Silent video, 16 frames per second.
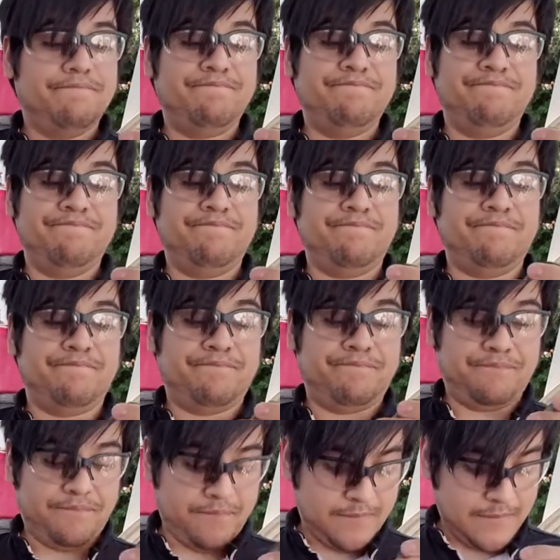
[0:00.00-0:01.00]
Hmm.
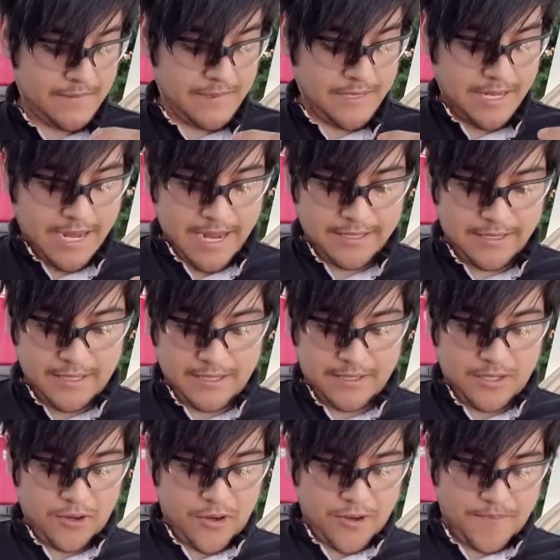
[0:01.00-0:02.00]
Yeah, it
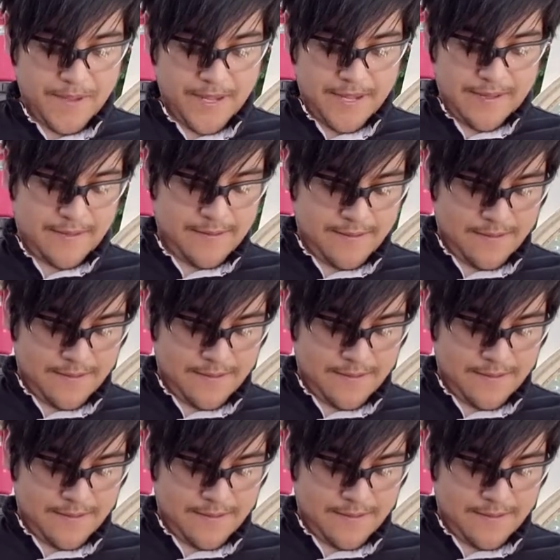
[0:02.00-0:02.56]
does hurt a bit.